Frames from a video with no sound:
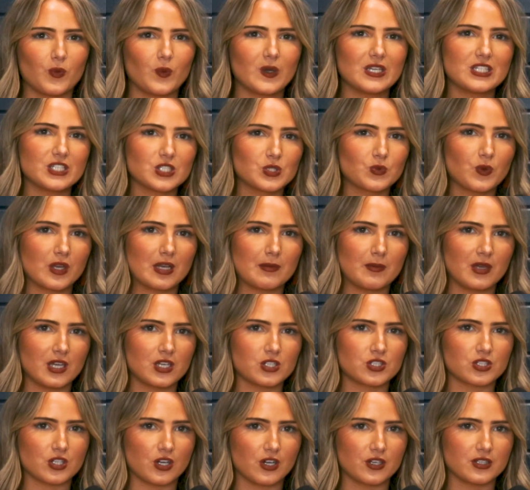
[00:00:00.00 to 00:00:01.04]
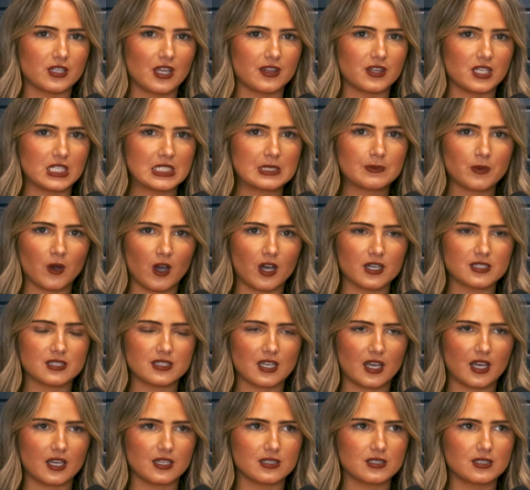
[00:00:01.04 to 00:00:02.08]
We just want to make sure that this
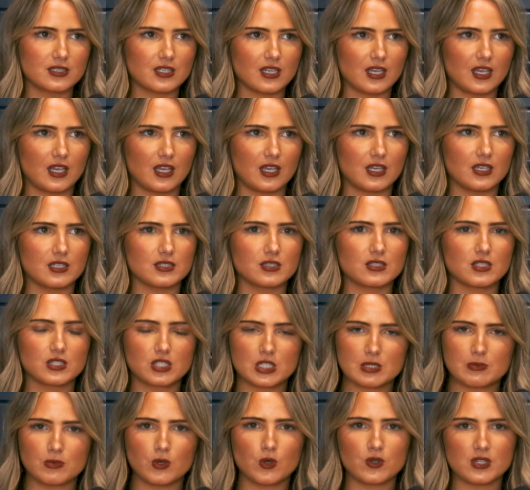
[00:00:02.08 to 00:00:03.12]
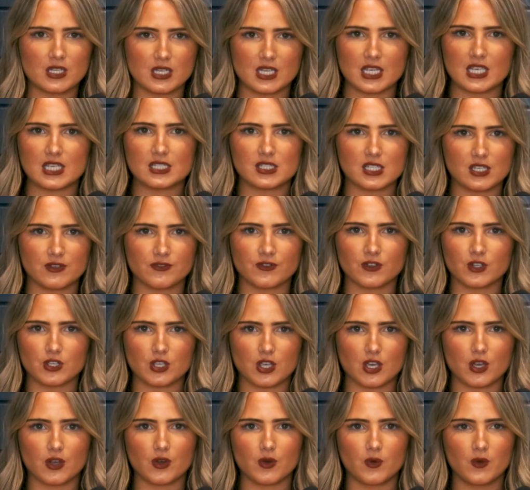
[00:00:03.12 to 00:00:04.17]
process is smooth and easy for
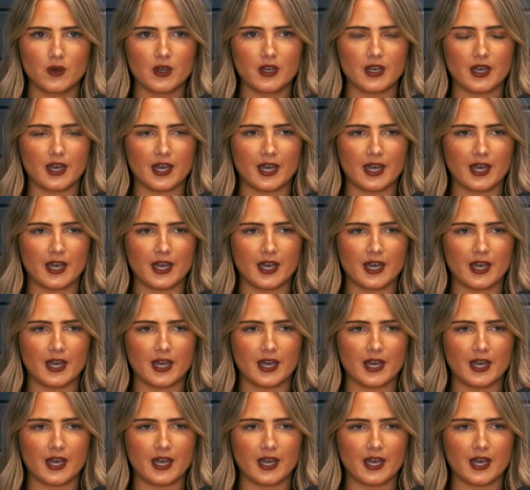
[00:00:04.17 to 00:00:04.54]
you.